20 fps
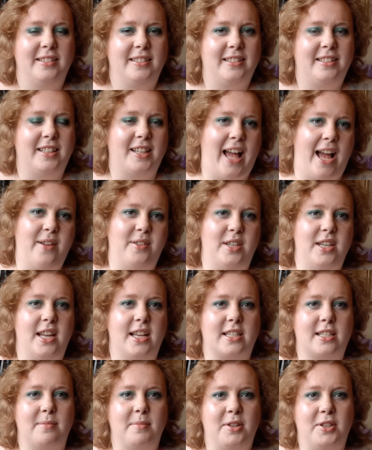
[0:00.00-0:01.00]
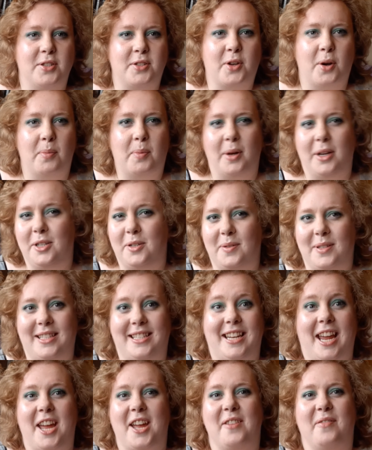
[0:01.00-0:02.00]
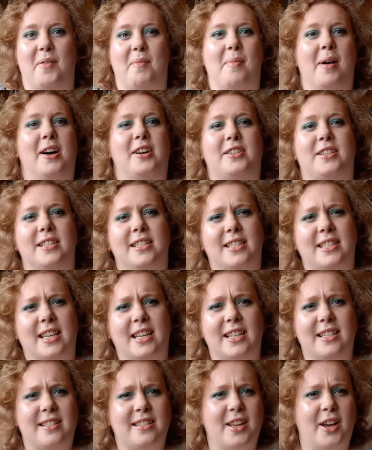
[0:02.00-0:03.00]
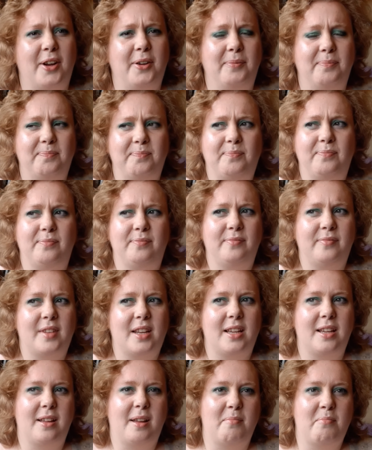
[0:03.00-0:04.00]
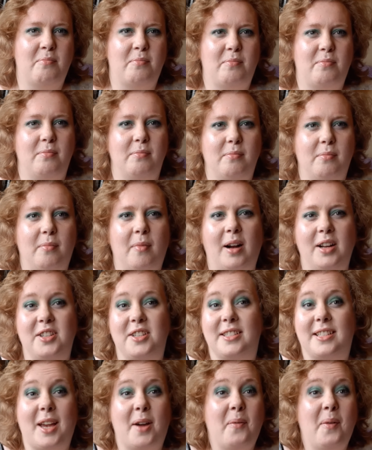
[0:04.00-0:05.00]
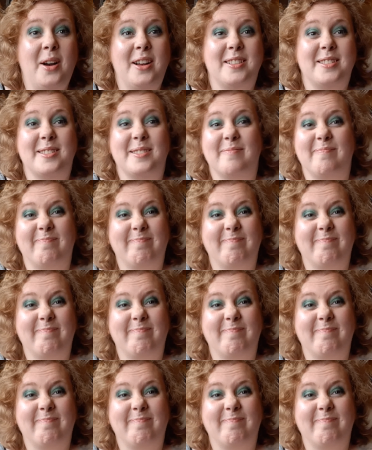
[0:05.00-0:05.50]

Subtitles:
the county next to me just got put into a state of emergency, so it might just get worse.